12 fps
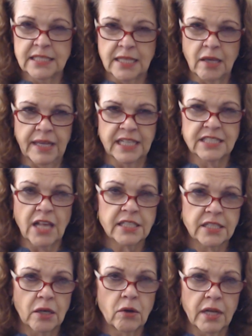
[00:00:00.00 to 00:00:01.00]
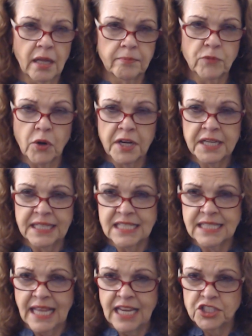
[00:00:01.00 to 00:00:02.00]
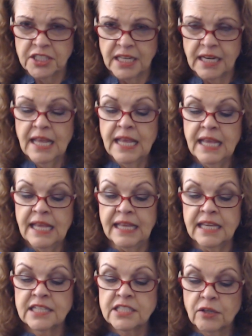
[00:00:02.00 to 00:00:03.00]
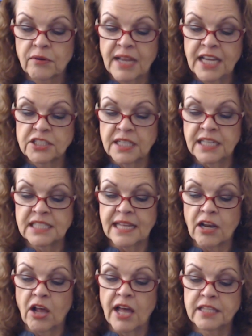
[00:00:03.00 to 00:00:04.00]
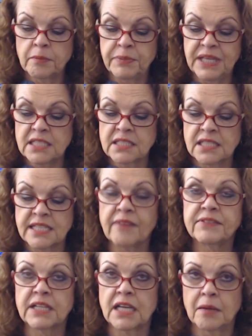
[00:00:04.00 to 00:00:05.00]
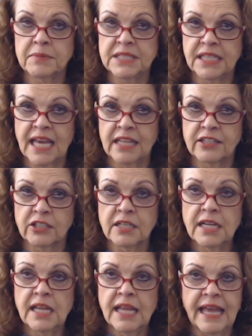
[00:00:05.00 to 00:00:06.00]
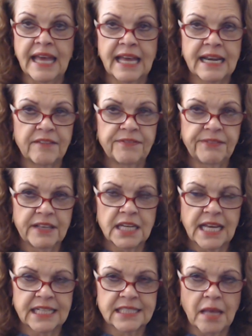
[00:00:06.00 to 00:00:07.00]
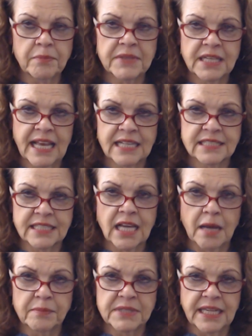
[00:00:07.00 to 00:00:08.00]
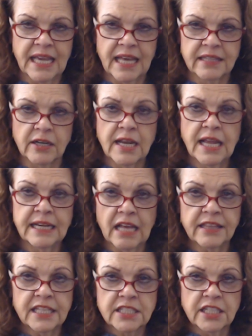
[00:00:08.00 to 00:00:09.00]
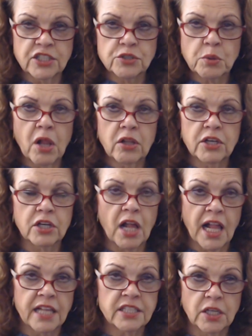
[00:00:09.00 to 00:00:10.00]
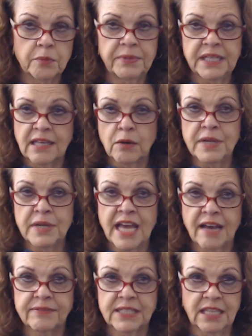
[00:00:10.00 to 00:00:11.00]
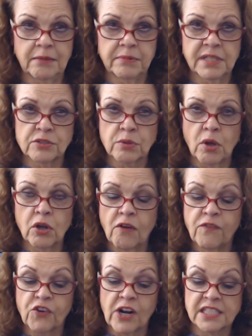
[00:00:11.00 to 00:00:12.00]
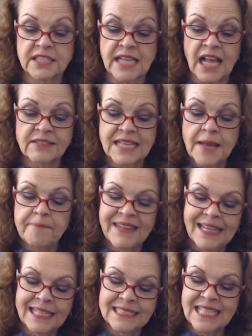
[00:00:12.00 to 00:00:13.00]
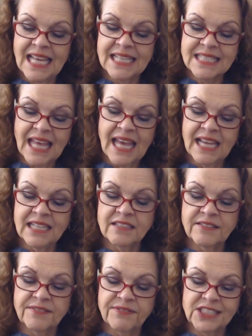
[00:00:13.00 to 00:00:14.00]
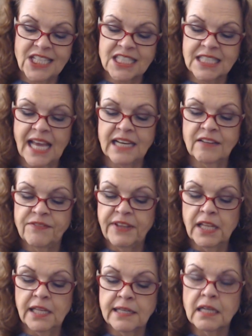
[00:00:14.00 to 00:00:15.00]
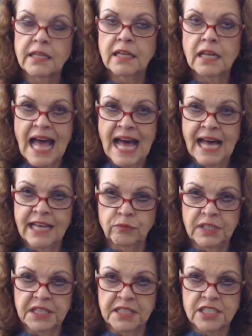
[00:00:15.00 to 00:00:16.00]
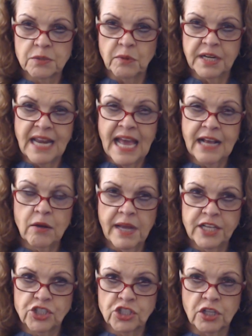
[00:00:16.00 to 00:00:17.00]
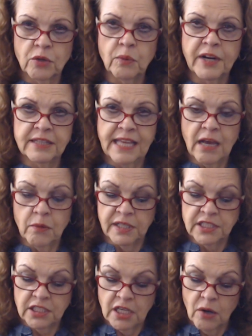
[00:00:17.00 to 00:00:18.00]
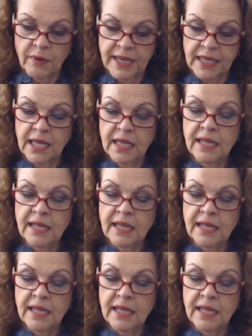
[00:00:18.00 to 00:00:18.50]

So it's also um, organization. Integration is that all the pieces have to come together. And I feel like something has to come together. Now this control could also be that we have to keep control over ourselves. Just kind of, just kind of feeling a little odd with this one. Not quite sure where that one's going.